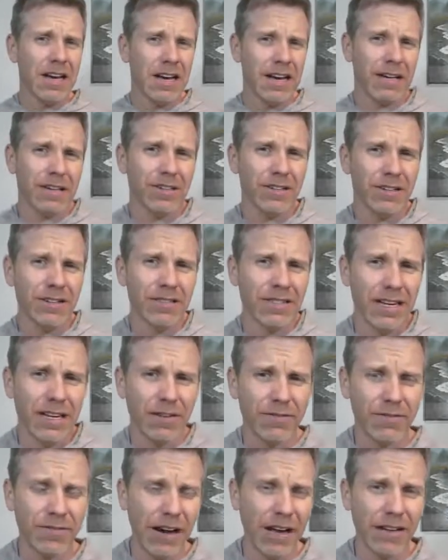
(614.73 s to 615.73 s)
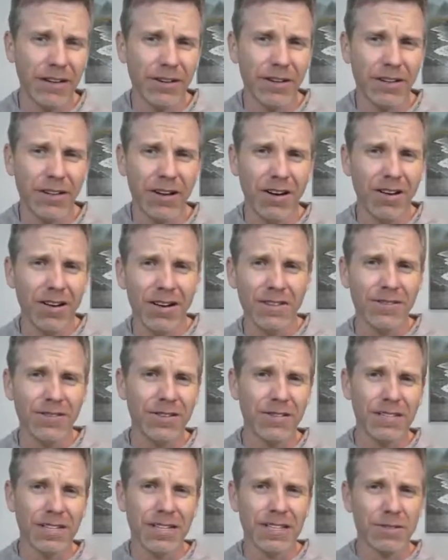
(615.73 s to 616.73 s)
Chris, I could follow you along if
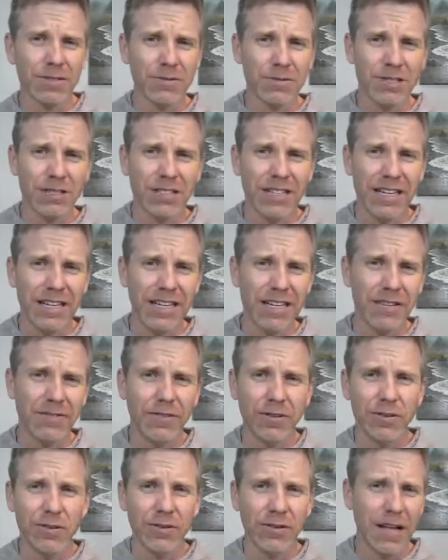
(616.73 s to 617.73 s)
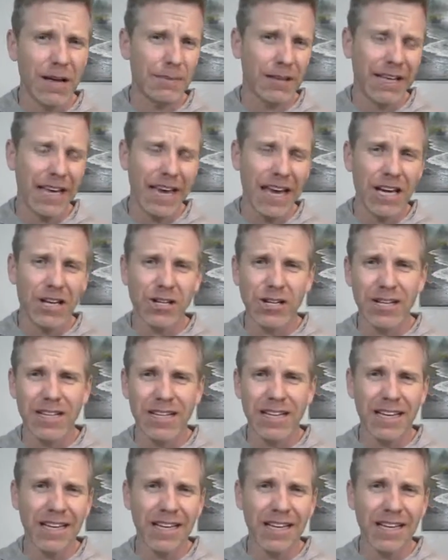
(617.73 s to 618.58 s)
you said this was just an individual application,